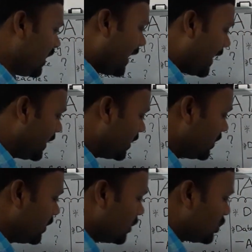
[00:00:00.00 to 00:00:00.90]
And
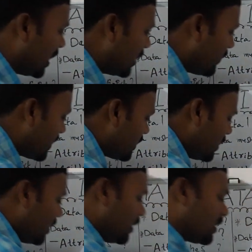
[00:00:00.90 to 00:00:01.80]
third one,
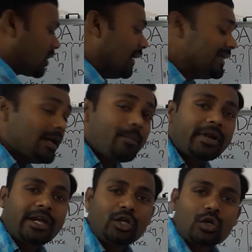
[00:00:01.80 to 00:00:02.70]

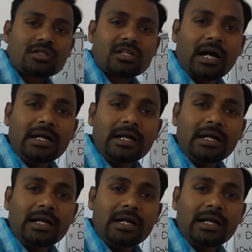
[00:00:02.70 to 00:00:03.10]
Contemporaneous